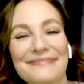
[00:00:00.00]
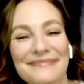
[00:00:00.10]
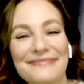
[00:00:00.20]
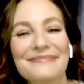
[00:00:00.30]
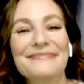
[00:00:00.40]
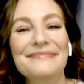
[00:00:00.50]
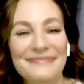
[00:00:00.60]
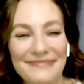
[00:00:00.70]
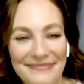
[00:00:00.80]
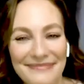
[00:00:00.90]

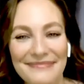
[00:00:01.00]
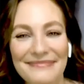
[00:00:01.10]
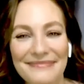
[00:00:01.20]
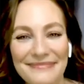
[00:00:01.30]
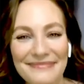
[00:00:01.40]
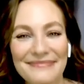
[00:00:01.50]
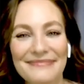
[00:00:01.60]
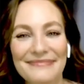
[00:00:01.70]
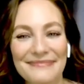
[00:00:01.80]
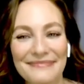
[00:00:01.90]

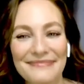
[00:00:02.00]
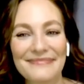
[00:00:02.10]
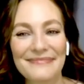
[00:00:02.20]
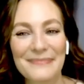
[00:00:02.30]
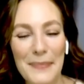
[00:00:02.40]
This person isn't speaking.